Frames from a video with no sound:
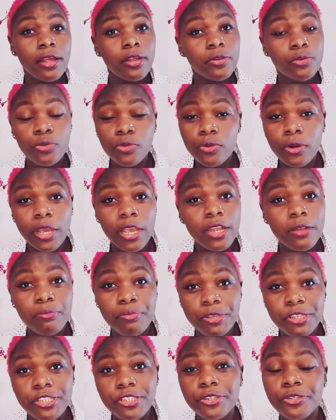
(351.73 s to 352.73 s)
nur ein
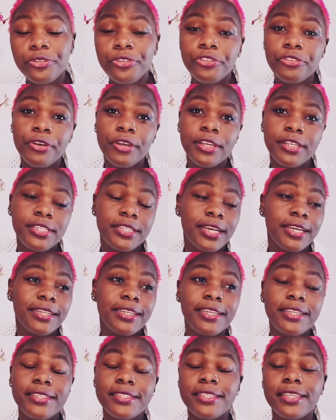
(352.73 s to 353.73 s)
bisschen Deutsch,
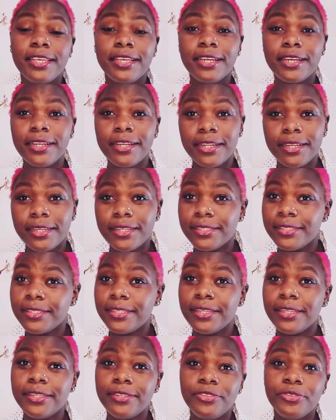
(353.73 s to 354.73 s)
at least they can
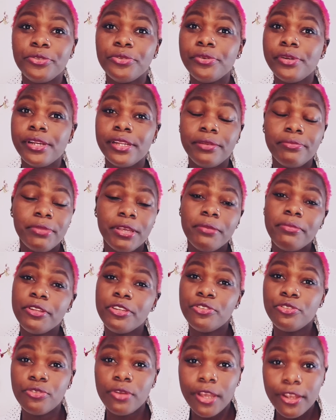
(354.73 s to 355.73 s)
understand you and maybe
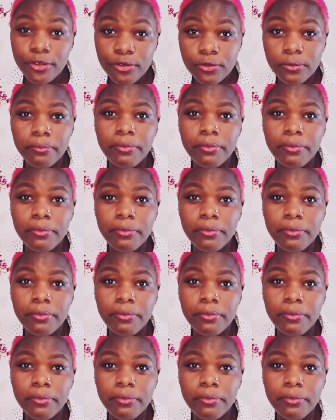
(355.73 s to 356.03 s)
try to.